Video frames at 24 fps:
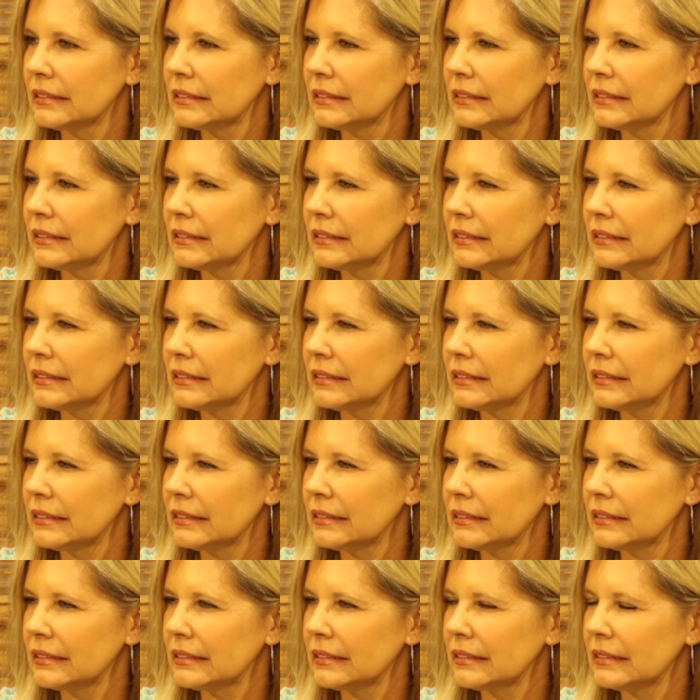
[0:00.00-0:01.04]

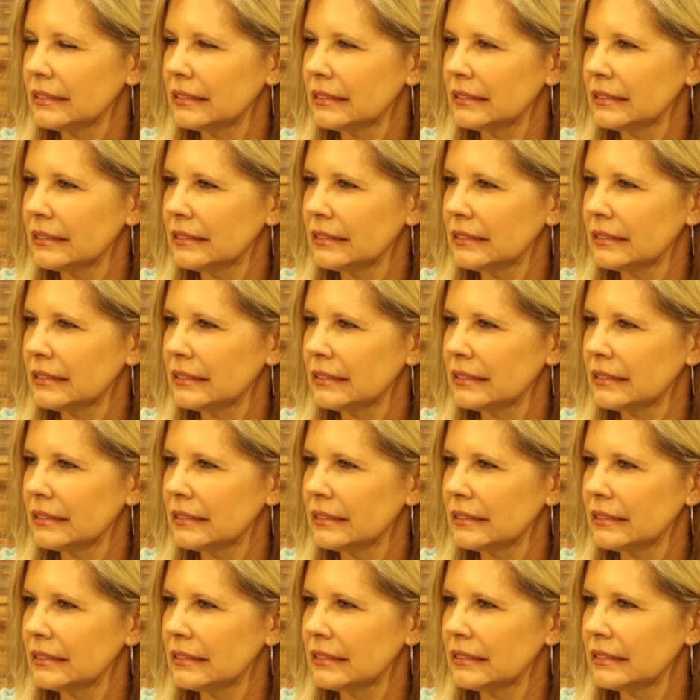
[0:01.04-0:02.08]

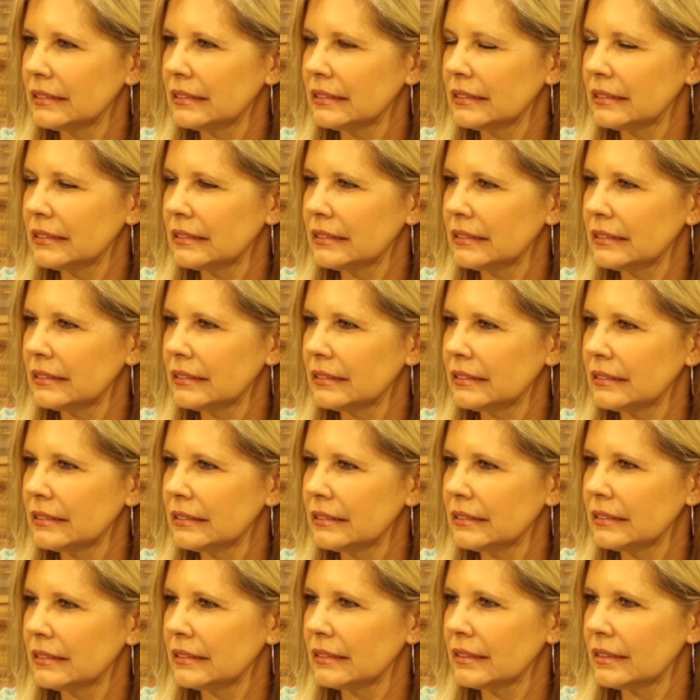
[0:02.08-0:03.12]

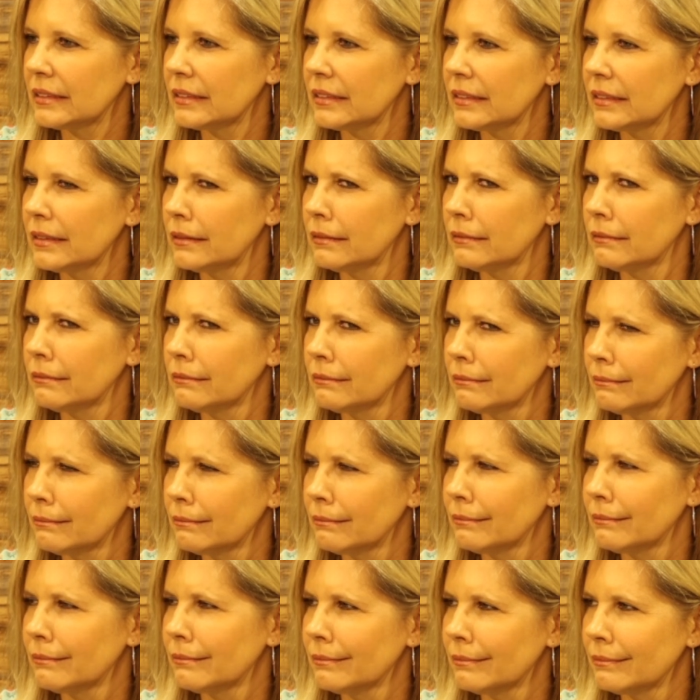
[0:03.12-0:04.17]

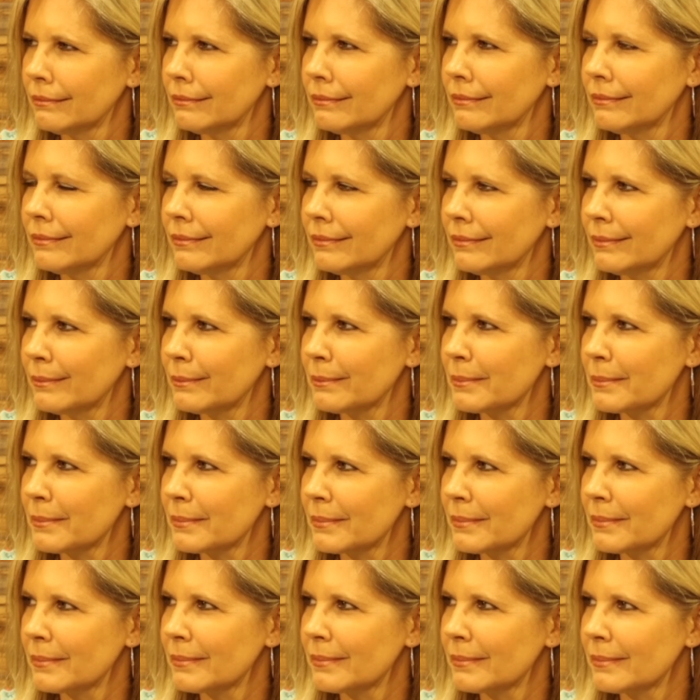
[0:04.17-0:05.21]

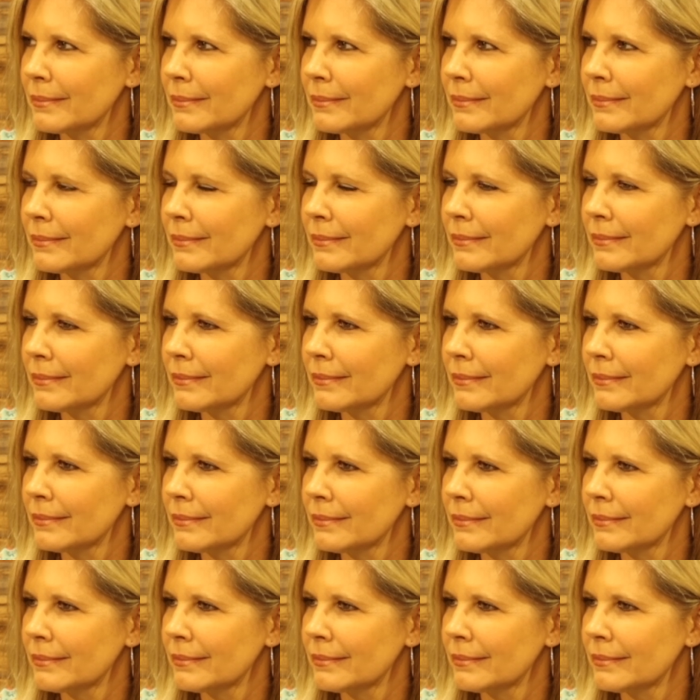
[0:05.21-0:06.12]
[no speech]